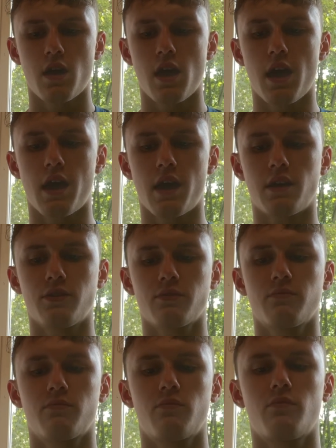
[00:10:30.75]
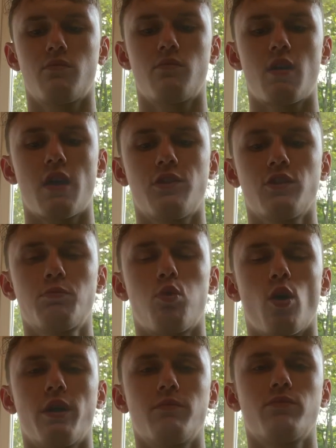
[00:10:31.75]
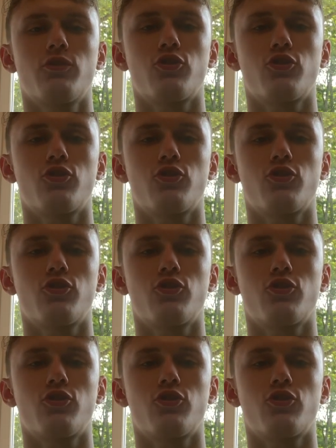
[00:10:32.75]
And at this point,